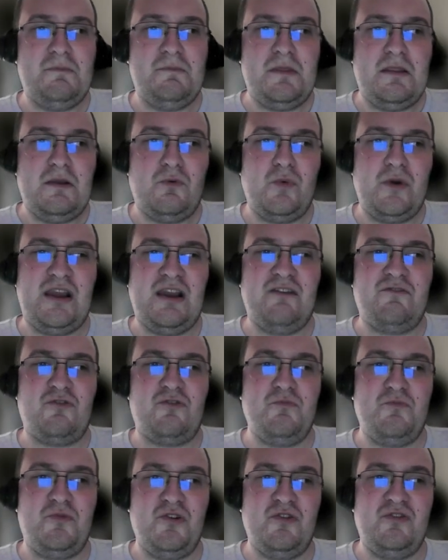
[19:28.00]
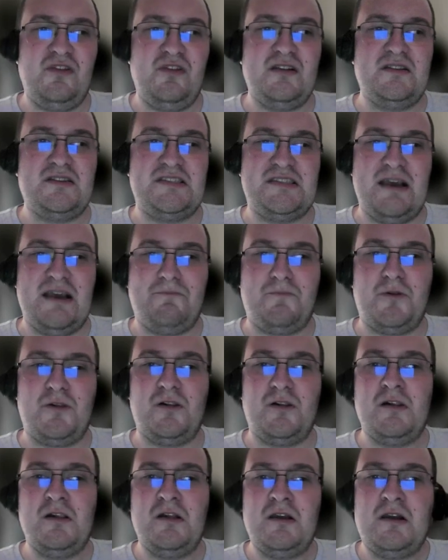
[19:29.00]
we have computed
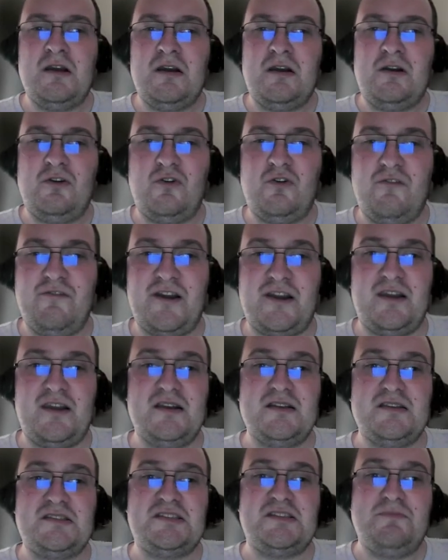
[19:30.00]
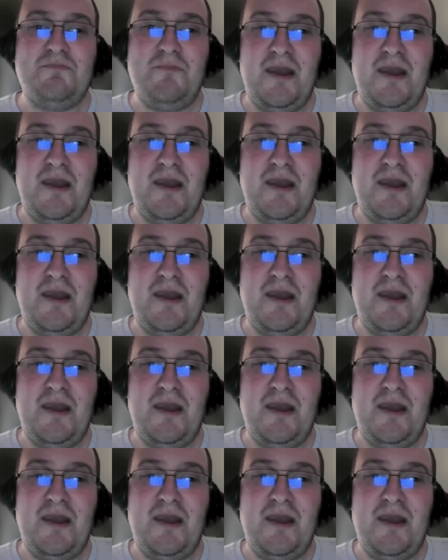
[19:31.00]
sample covariance